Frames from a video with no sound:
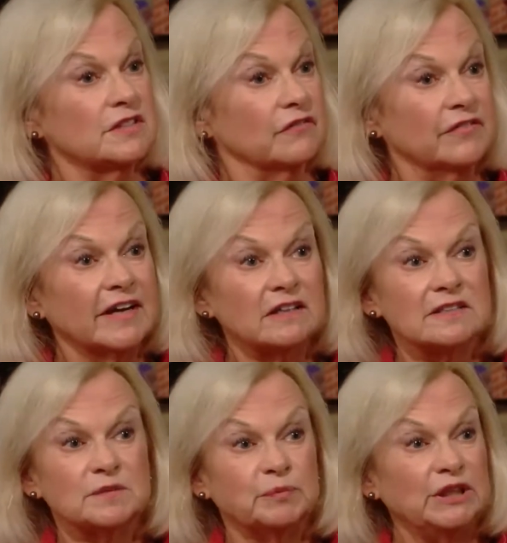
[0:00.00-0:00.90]

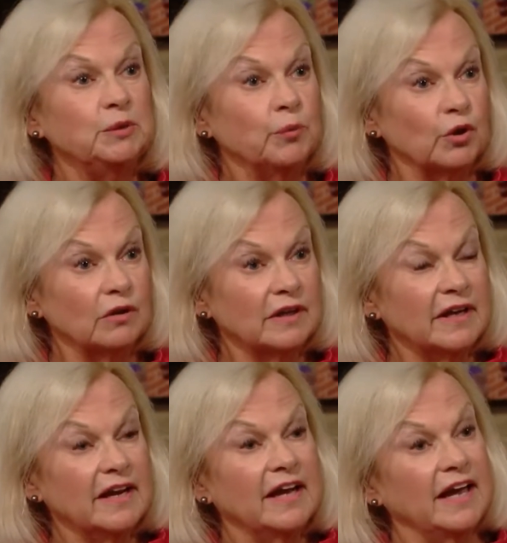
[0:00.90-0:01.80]
events, people,
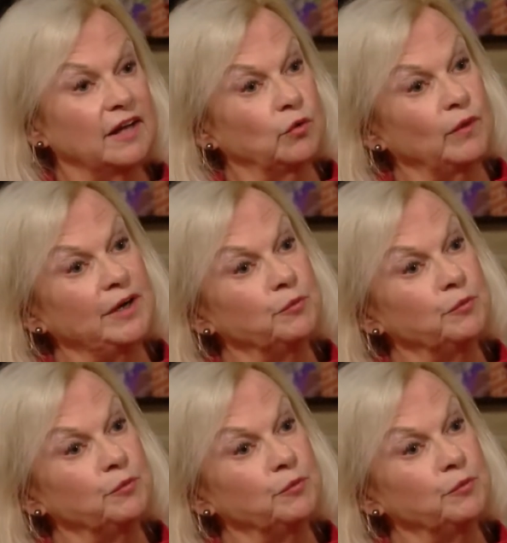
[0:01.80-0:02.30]
and a way to